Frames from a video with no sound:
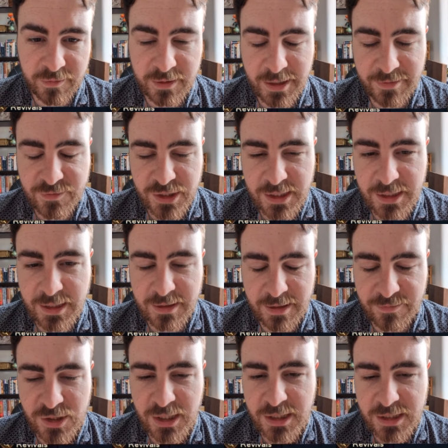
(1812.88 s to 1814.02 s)
I've seen it
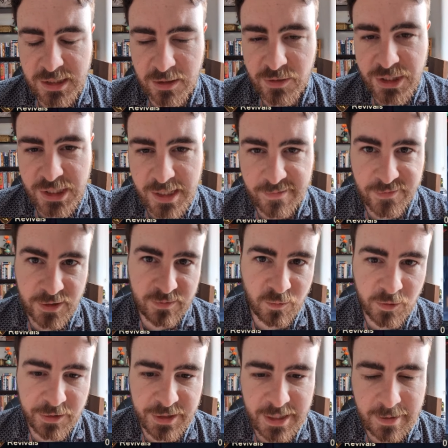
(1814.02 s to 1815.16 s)
as low as 7
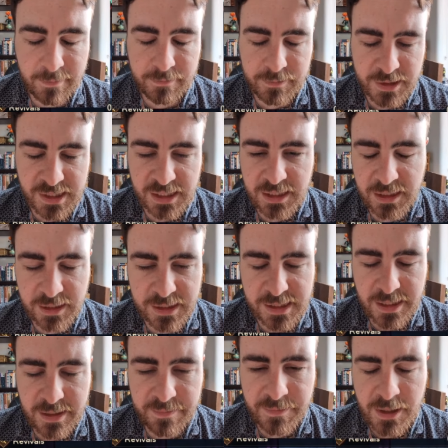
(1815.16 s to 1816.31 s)
with that particular
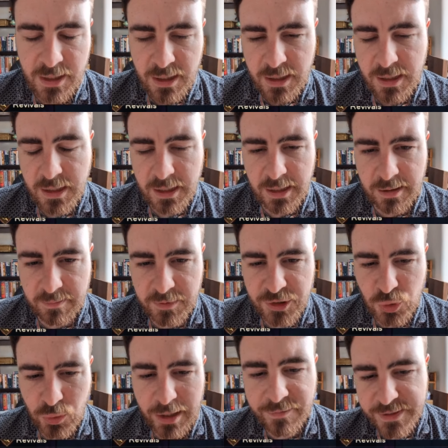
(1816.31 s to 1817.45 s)
team, but
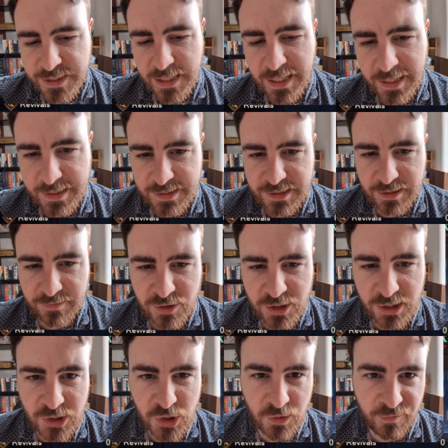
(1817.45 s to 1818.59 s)
12 is the highest I've seen
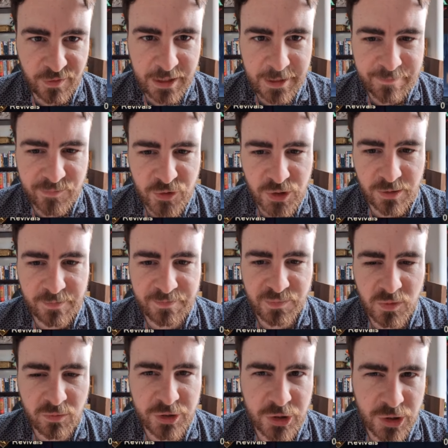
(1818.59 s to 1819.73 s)
so far. So
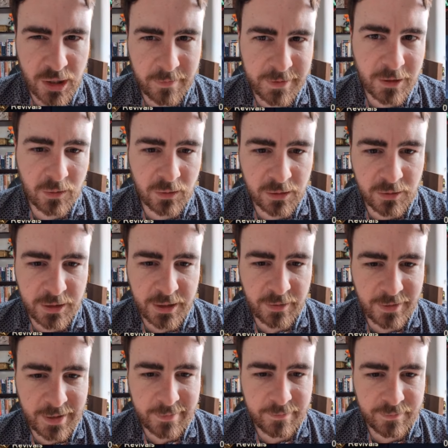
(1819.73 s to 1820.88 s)
we just got a bit unlucky on
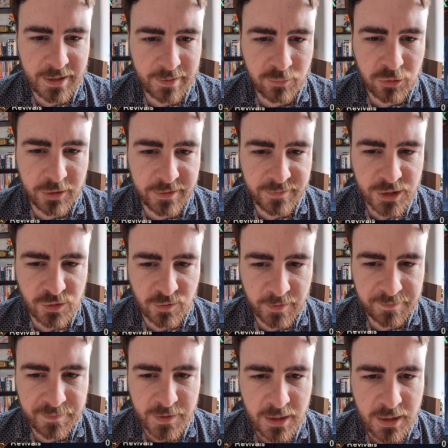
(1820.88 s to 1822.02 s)
that previous run.
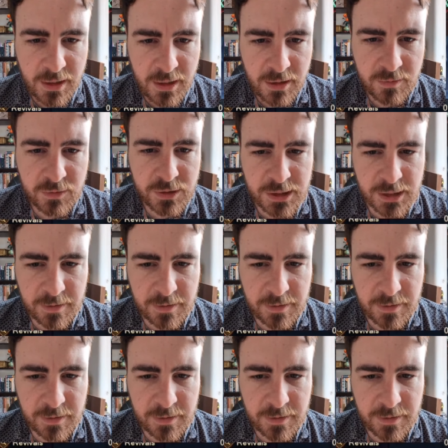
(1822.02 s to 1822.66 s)
We'll see.